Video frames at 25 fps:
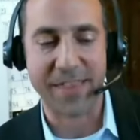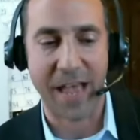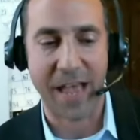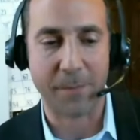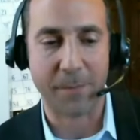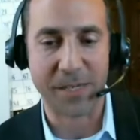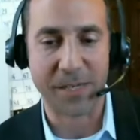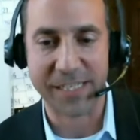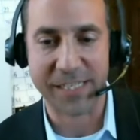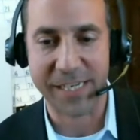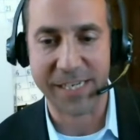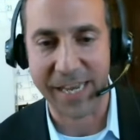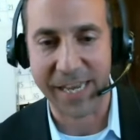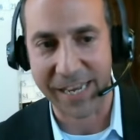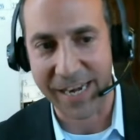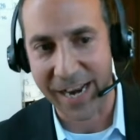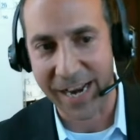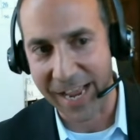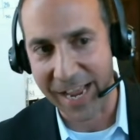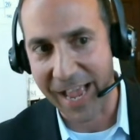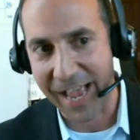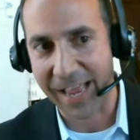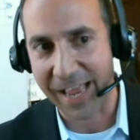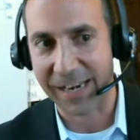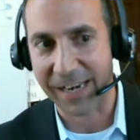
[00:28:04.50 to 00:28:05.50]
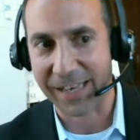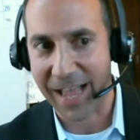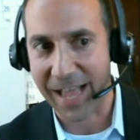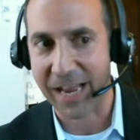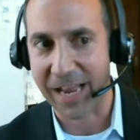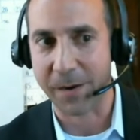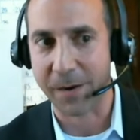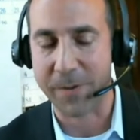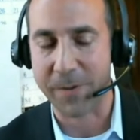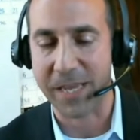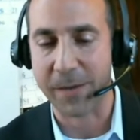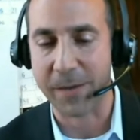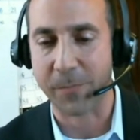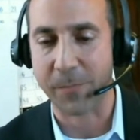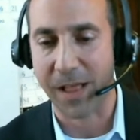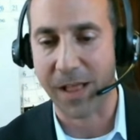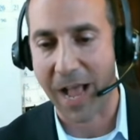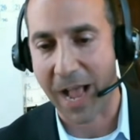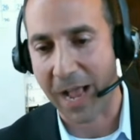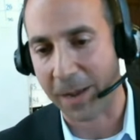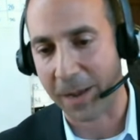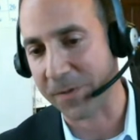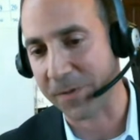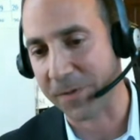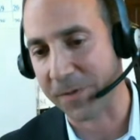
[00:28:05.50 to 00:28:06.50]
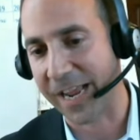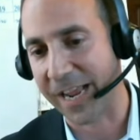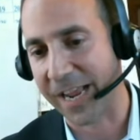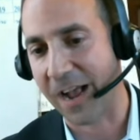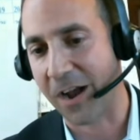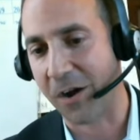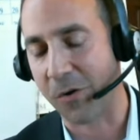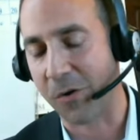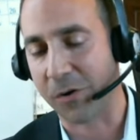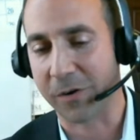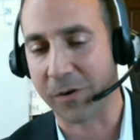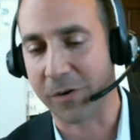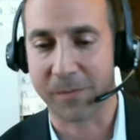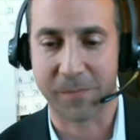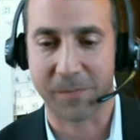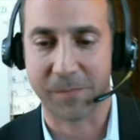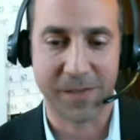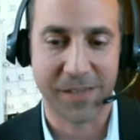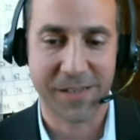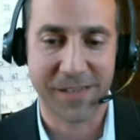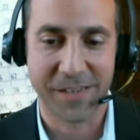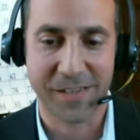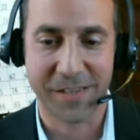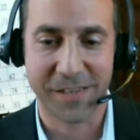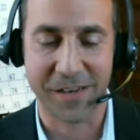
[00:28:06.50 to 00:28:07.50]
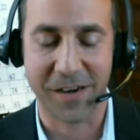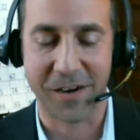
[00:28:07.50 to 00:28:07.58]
that mistake, and I had a lot of people opting out, or mm-hmm. you